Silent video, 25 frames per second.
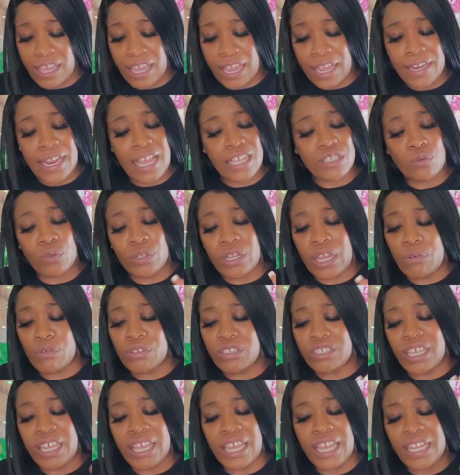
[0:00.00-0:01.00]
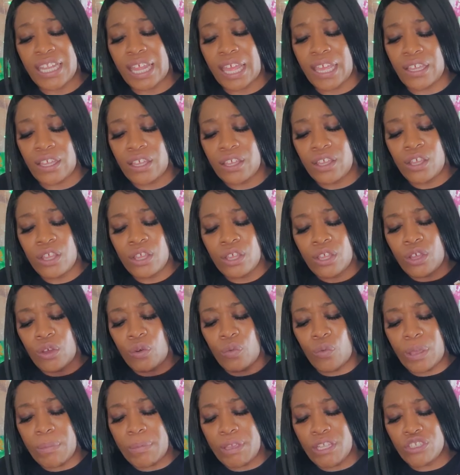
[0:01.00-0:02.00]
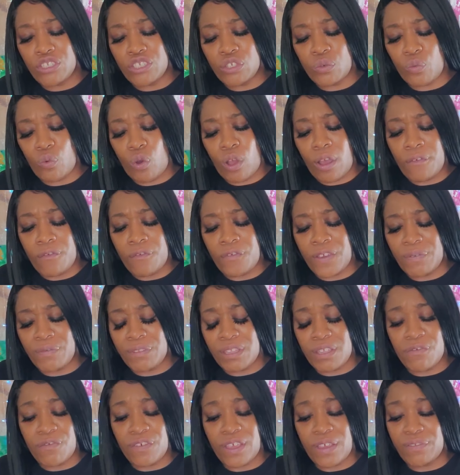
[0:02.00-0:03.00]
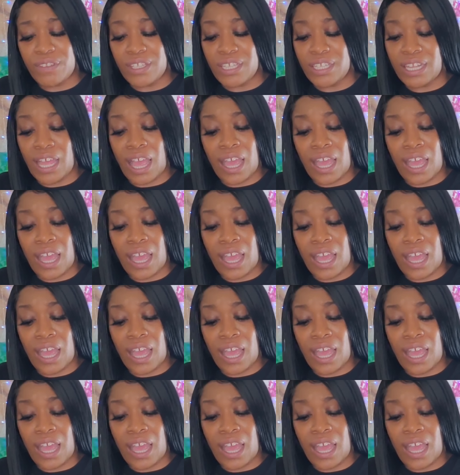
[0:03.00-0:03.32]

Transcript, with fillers: And that's what they were saying, like, Women should want 50-50.